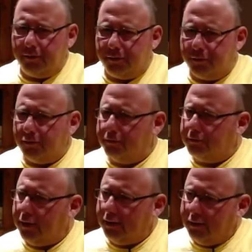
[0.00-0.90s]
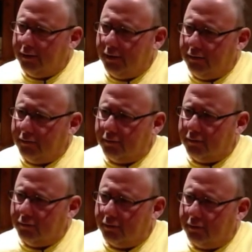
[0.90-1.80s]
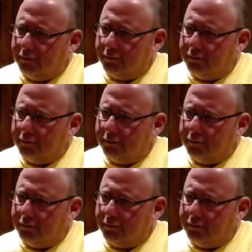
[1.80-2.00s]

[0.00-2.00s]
the third mic again, or?